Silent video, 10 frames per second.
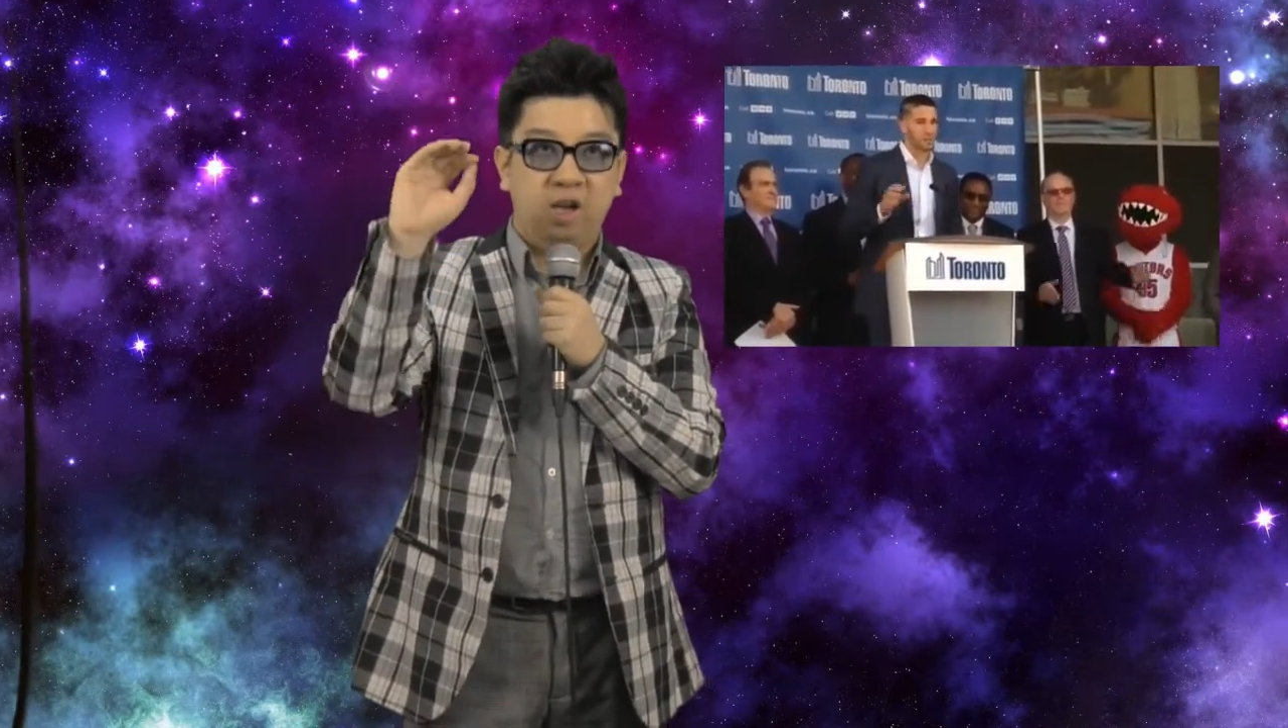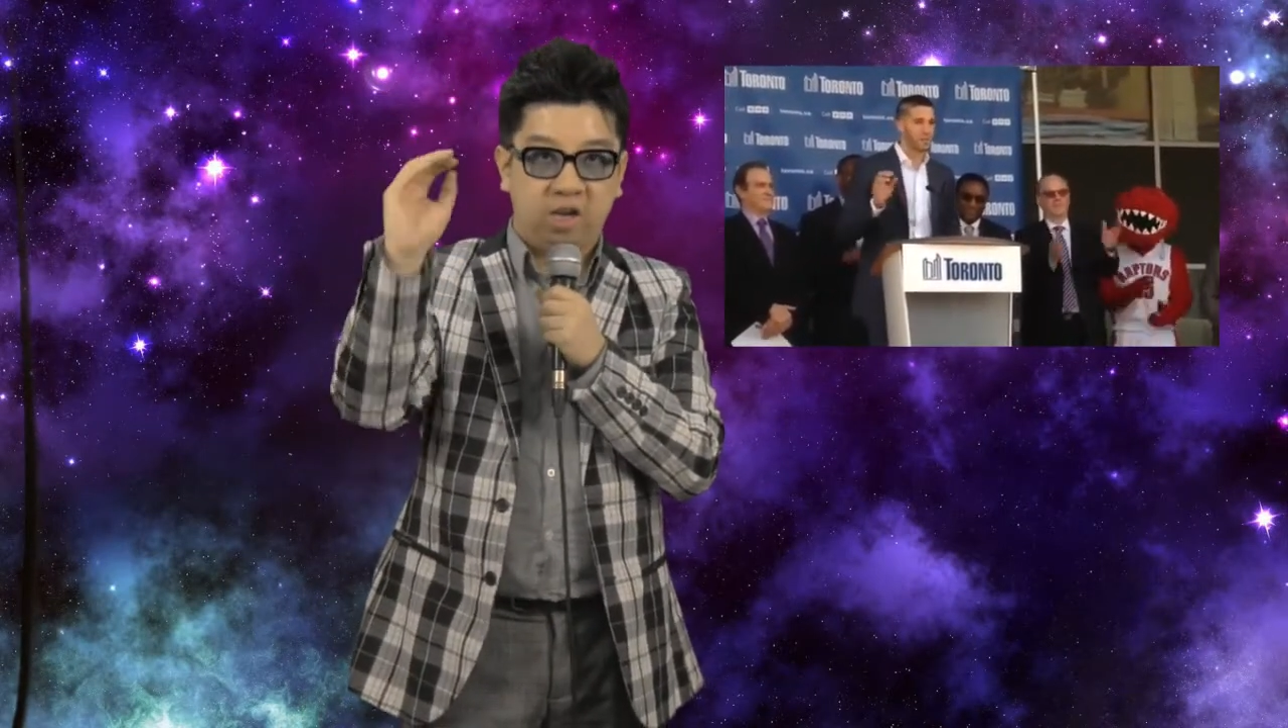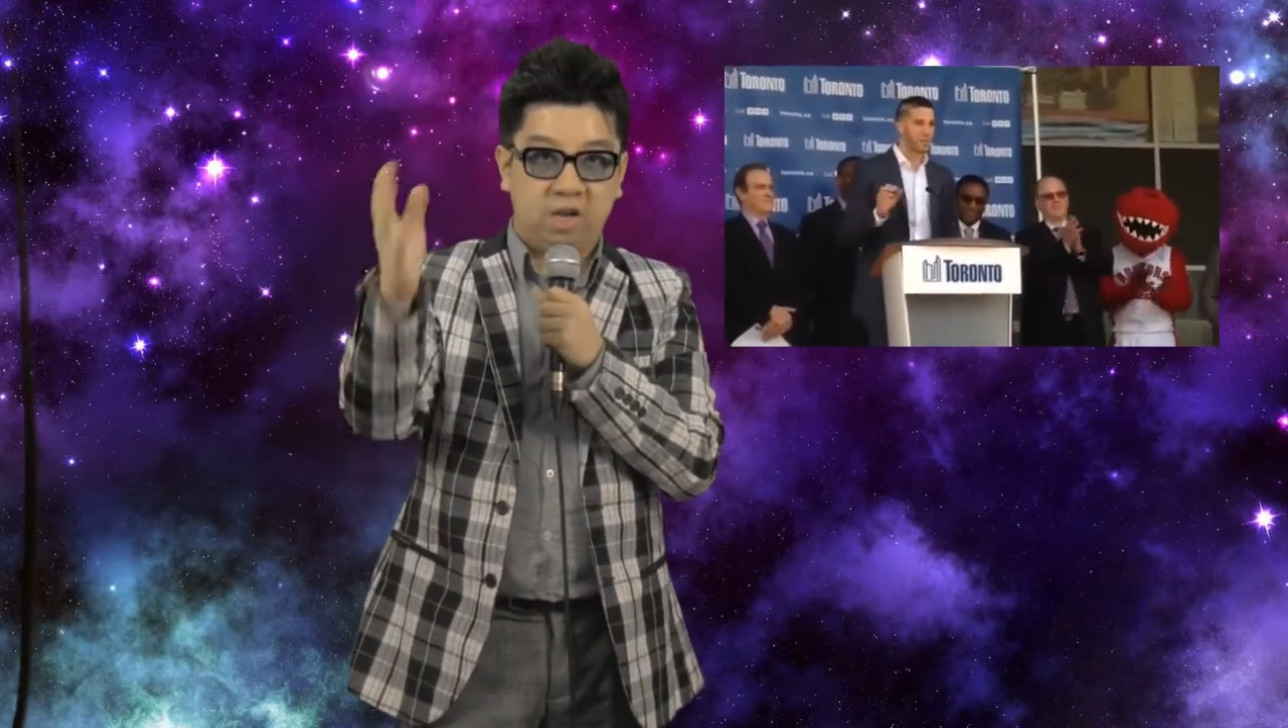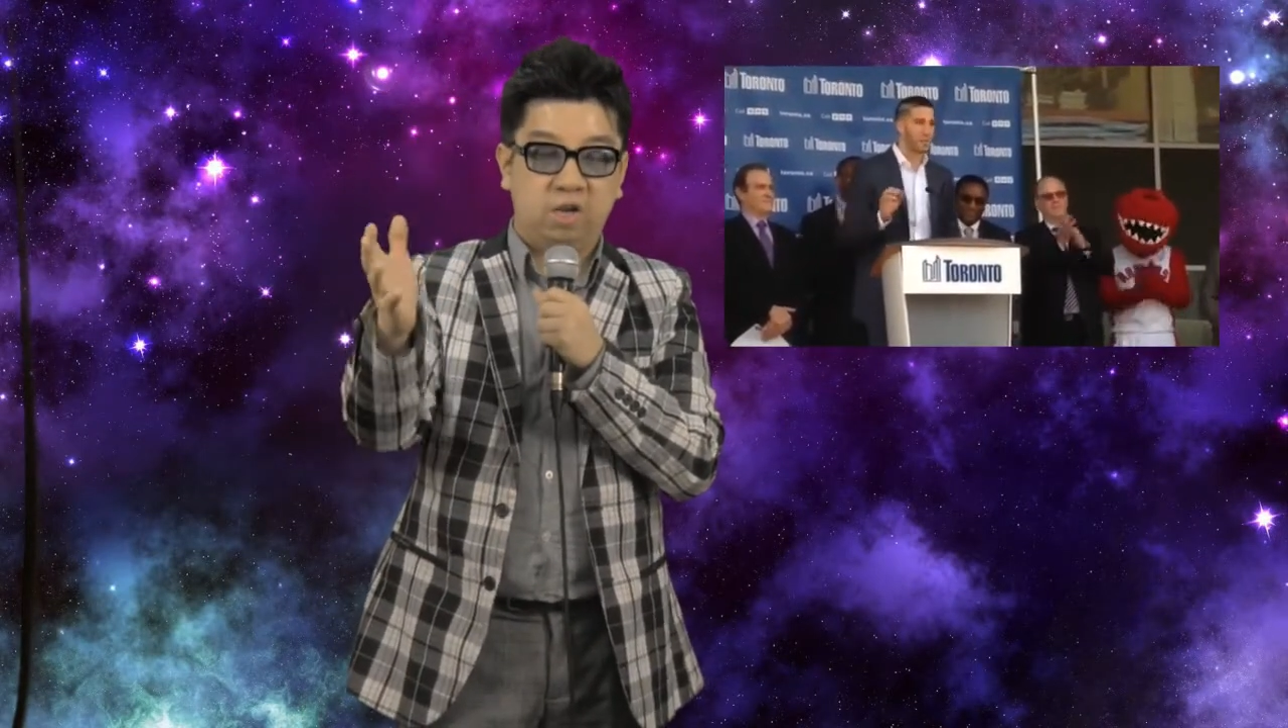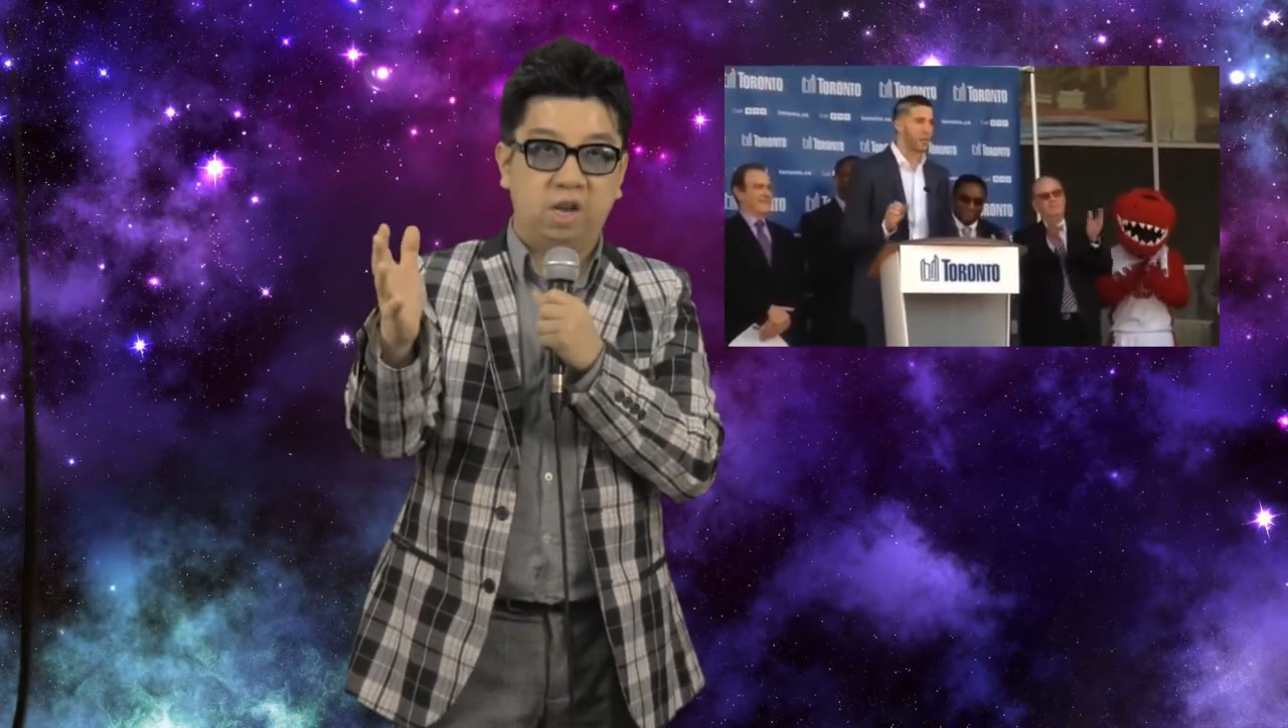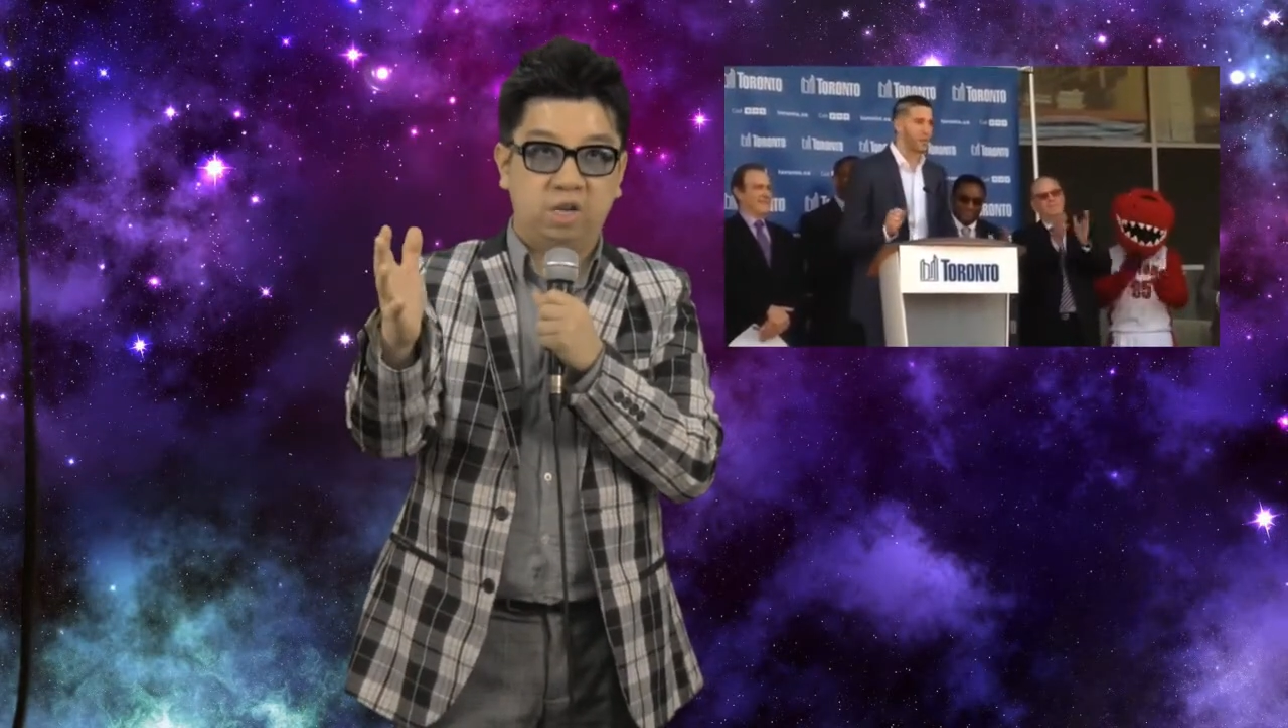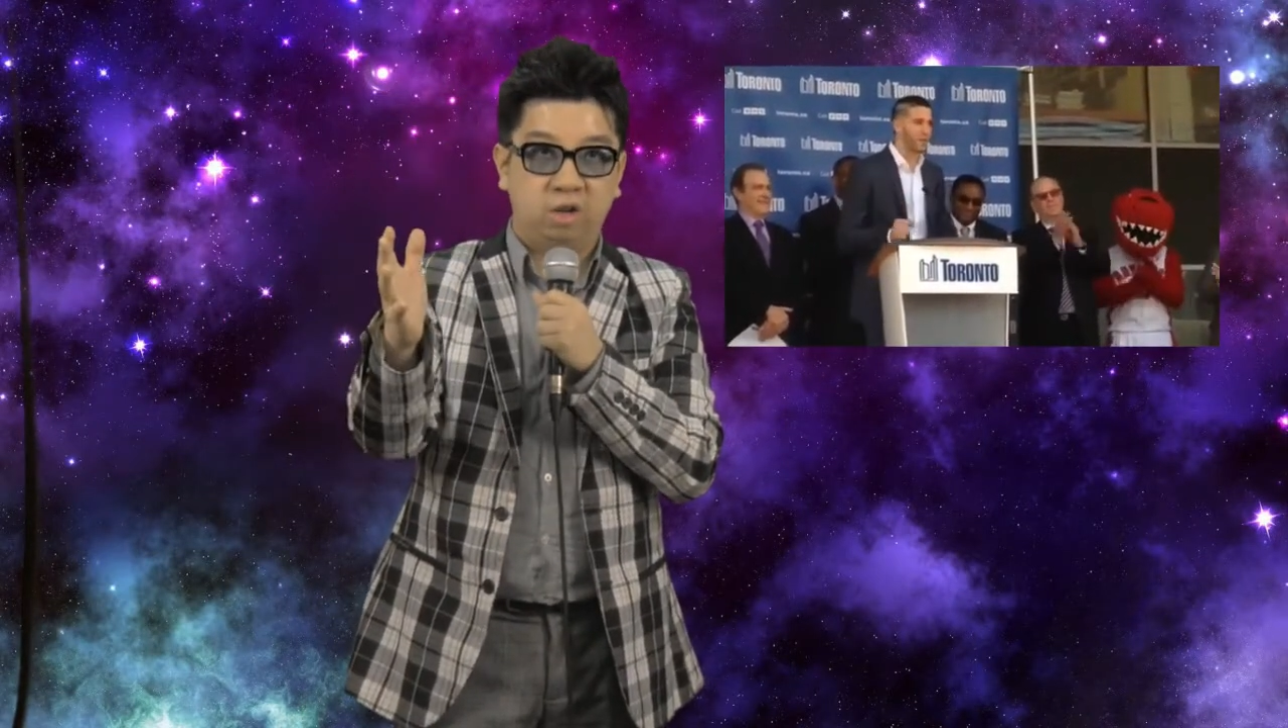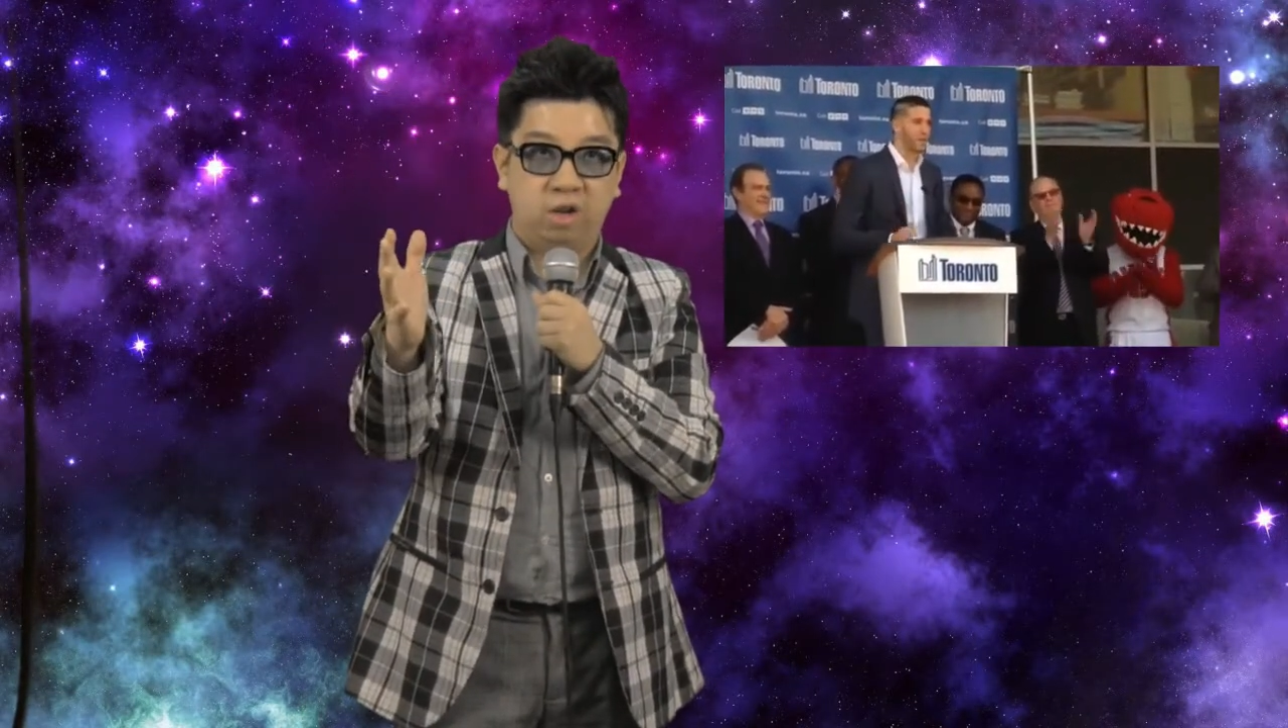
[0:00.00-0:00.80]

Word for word: in, in, the,